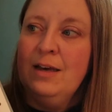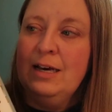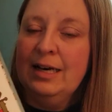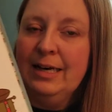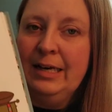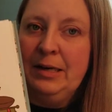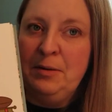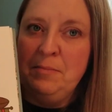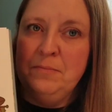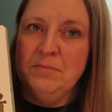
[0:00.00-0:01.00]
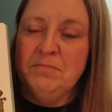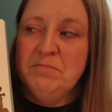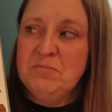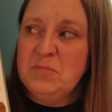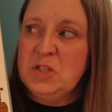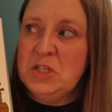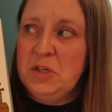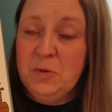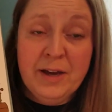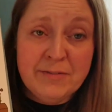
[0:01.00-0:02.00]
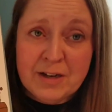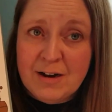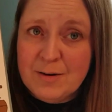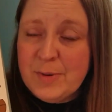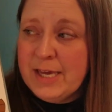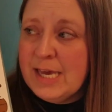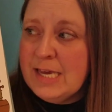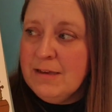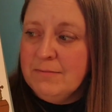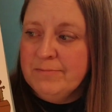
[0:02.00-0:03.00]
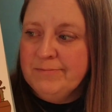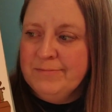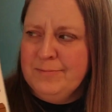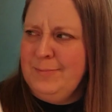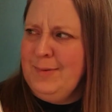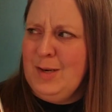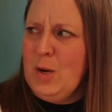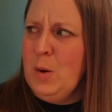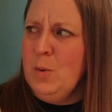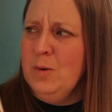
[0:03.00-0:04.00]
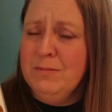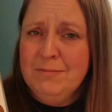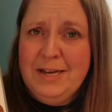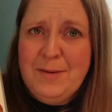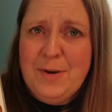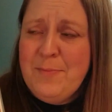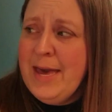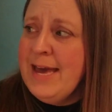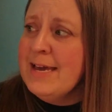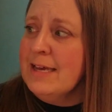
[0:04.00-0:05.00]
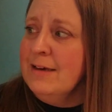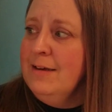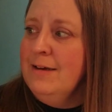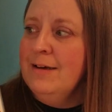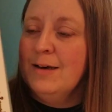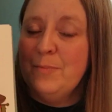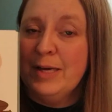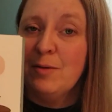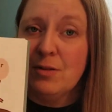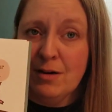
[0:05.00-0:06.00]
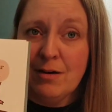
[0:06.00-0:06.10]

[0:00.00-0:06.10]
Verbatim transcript: Um, do you have a car, Piggy? No, I'm a pig. A pig with a